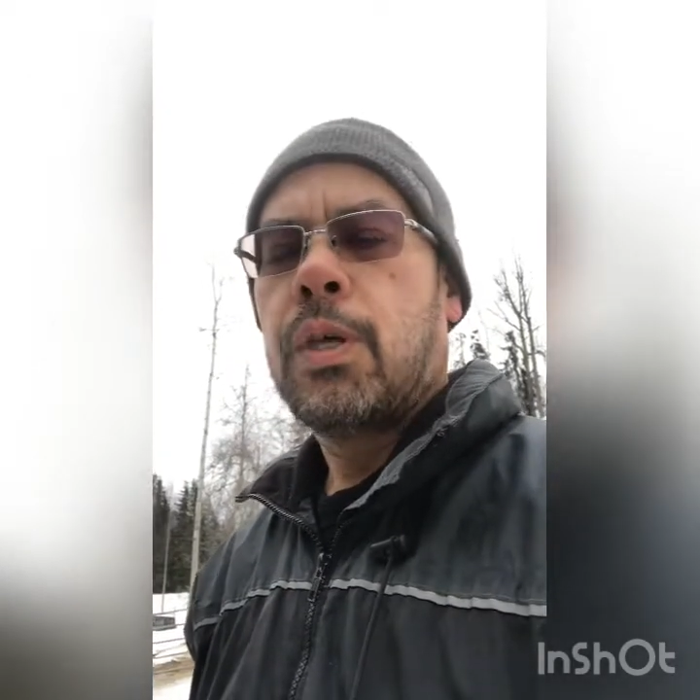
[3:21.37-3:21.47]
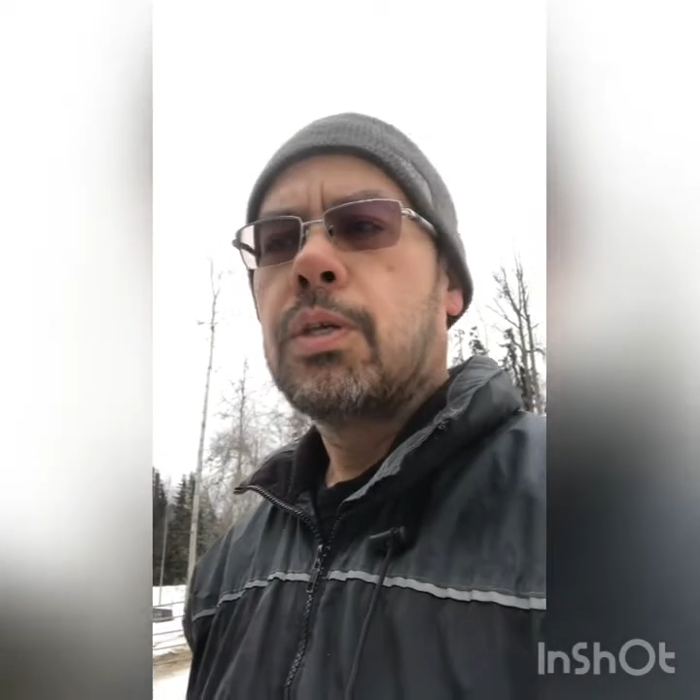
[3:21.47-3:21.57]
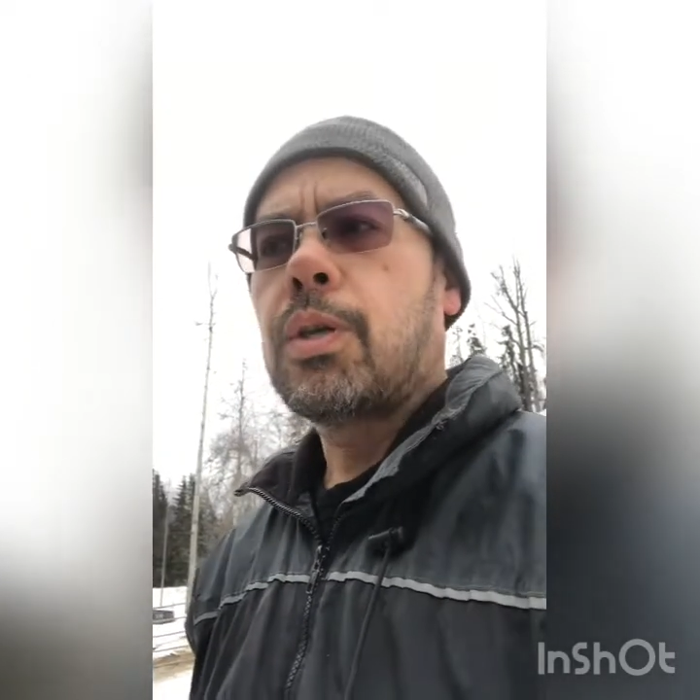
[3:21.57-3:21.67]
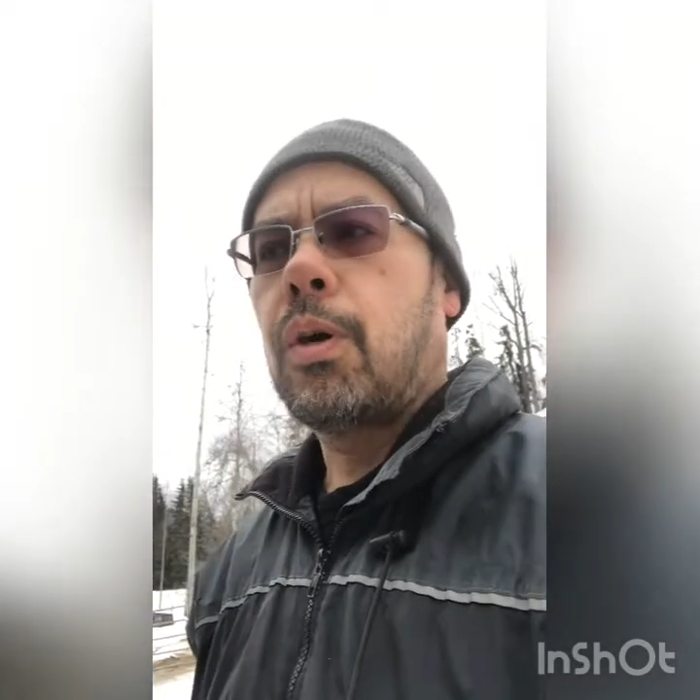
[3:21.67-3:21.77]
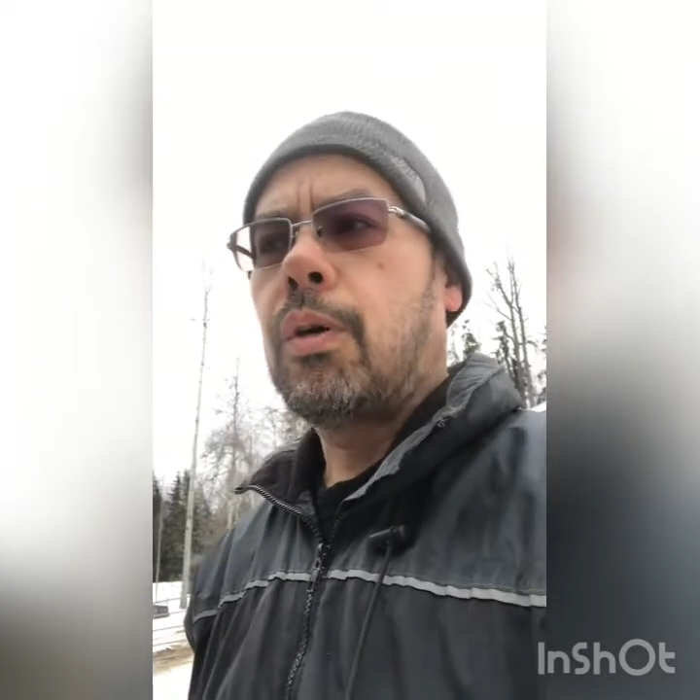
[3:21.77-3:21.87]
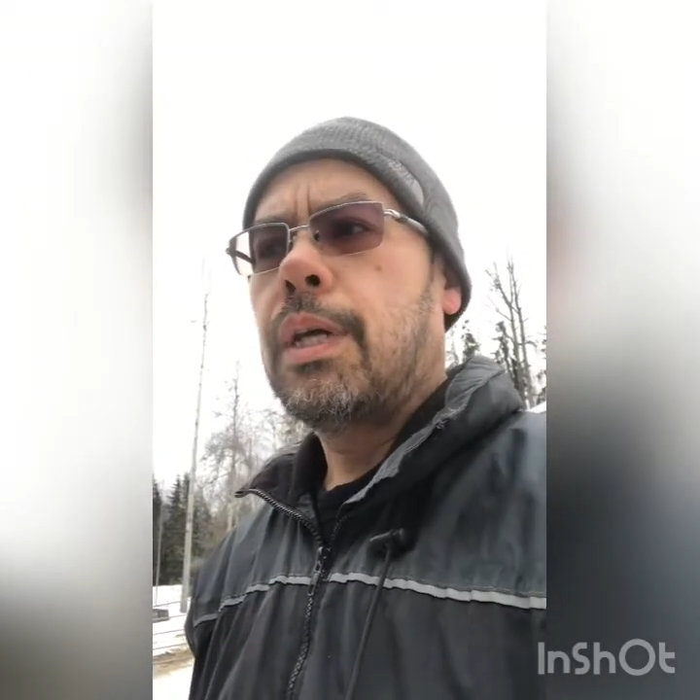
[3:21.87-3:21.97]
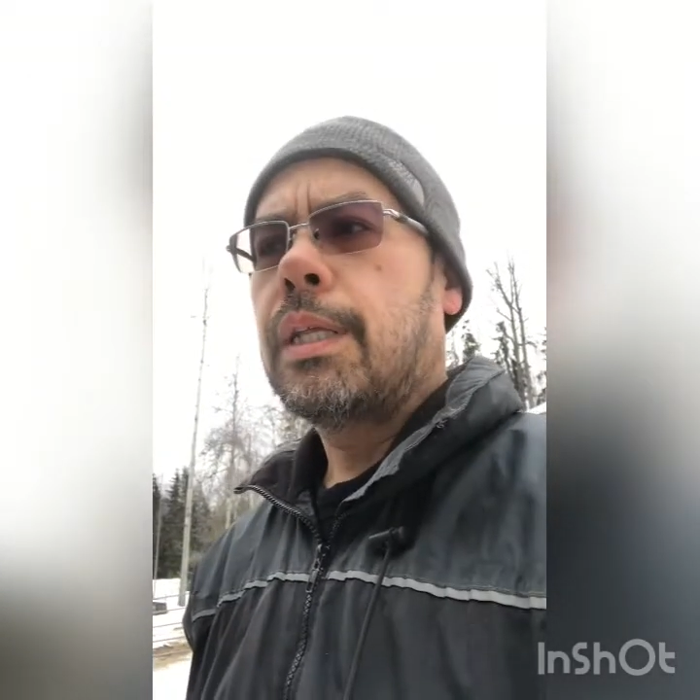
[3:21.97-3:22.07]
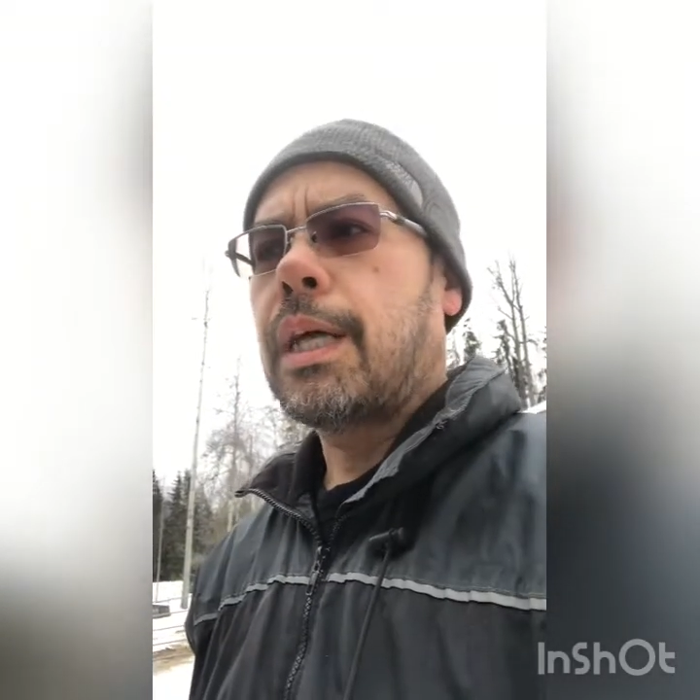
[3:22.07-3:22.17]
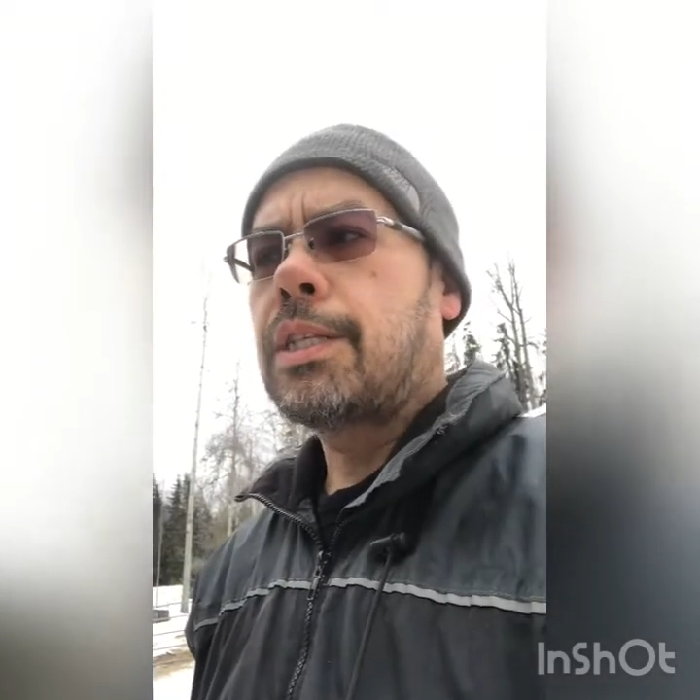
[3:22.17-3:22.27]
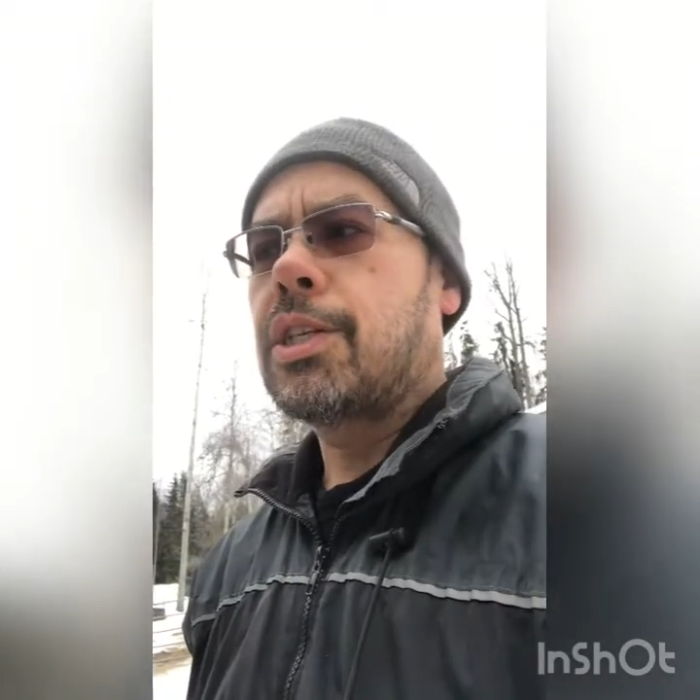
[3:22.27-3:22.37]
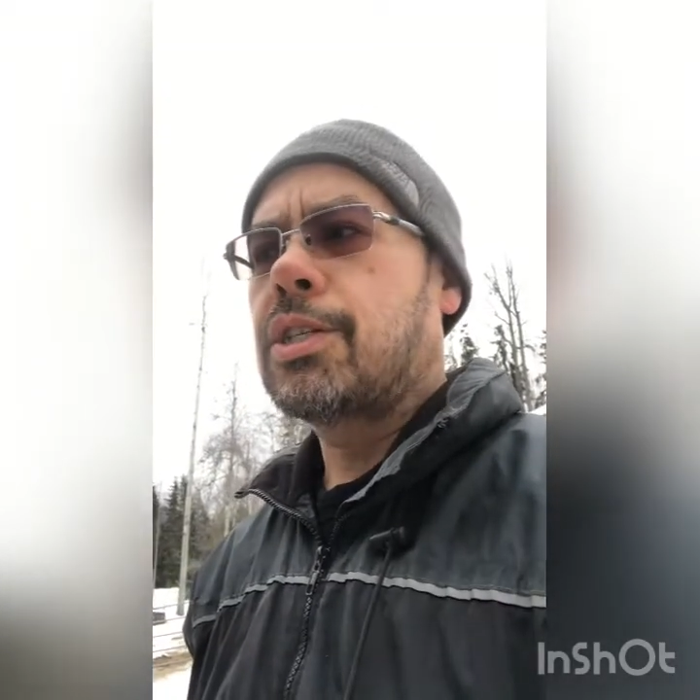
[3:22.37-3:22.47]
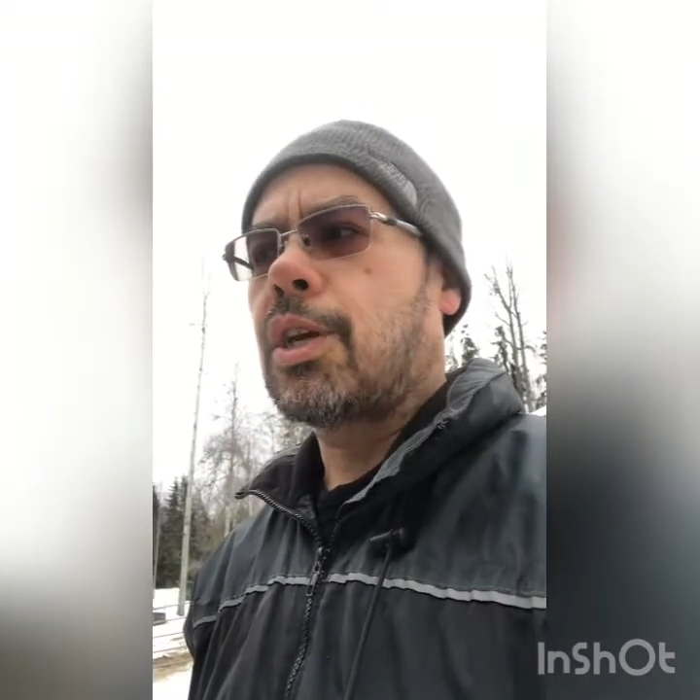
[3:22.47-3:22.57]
So that's just a